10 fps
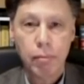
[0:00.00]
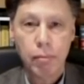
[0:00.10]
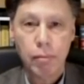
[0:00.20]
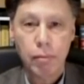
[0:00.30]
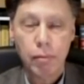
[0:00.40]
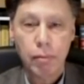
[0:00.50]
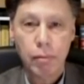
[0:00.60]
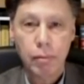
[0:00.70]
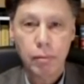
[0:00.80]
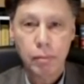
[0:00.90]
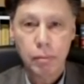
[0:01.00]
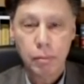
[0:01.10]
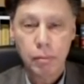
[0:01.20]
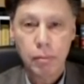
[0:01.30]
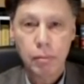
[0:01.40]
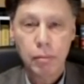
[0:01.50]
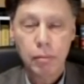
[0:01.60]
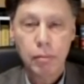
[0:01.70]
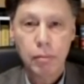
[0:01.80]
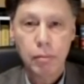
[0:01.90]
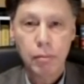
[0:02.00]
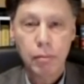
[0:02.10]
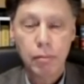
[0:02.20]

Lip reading: The person shown says nothing.